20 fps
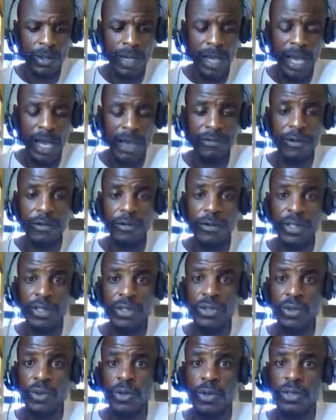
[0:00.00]
have the
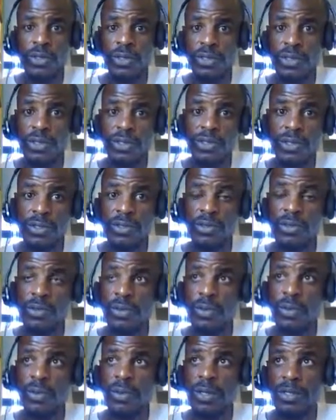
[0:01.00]
resources to
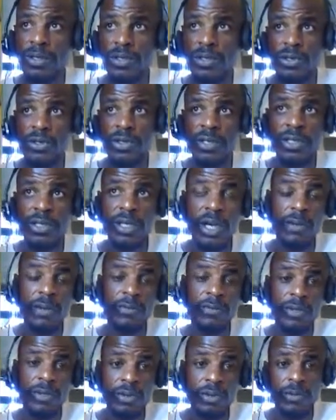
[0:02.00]
do what you see
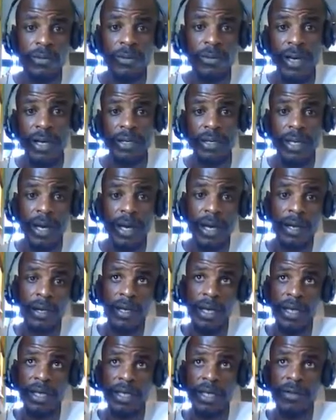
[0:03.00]
I'm doing right now.
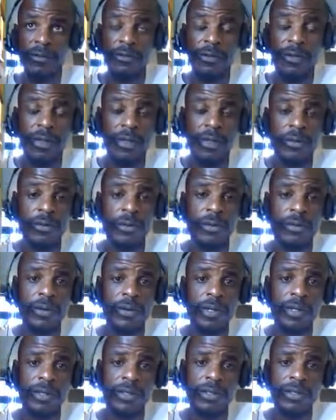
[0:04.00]
Got to give credit where
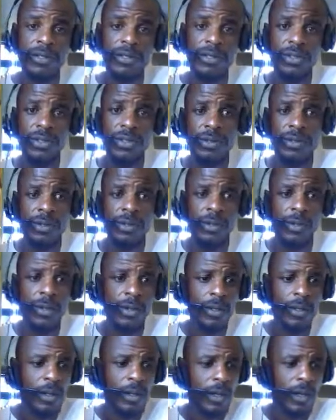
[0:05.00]
credit is due.
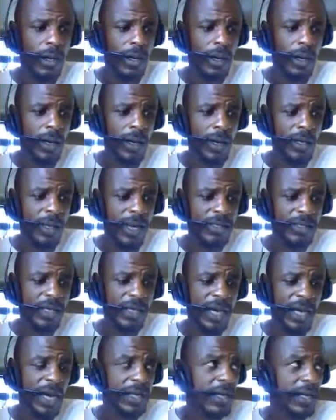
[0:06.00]
That's
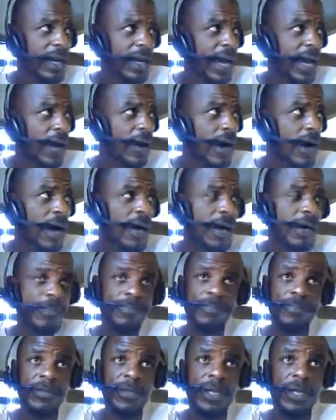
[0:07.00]
kind of how I
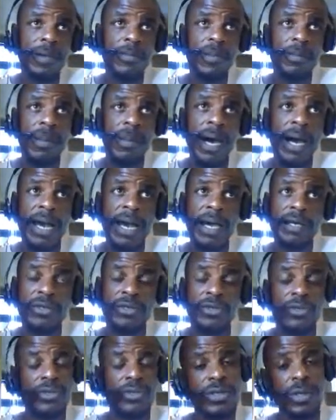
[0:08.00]
come to my
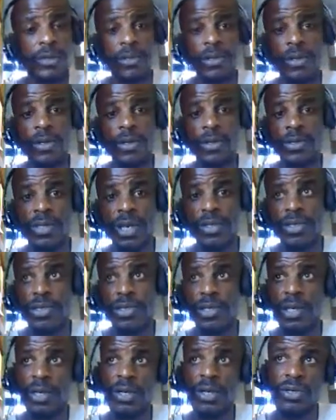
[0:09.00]
answers. Some of those I
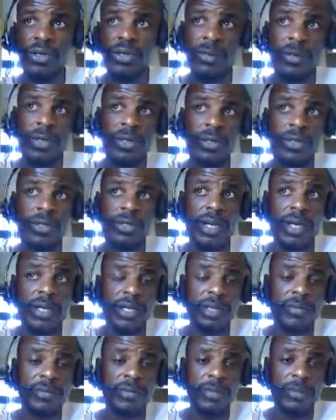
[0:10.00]
share, some of those I
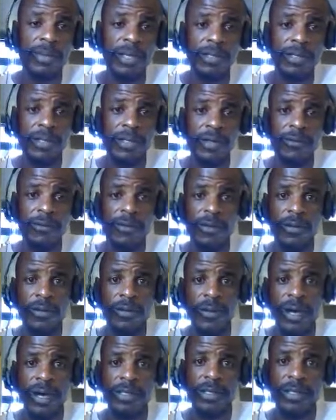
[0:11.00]
keep to myself for the
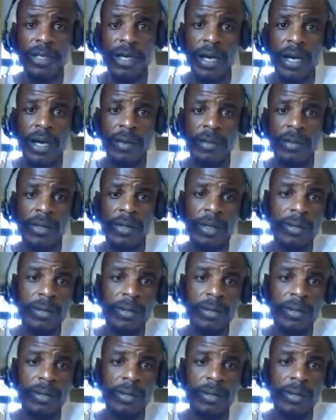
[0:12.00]
right time.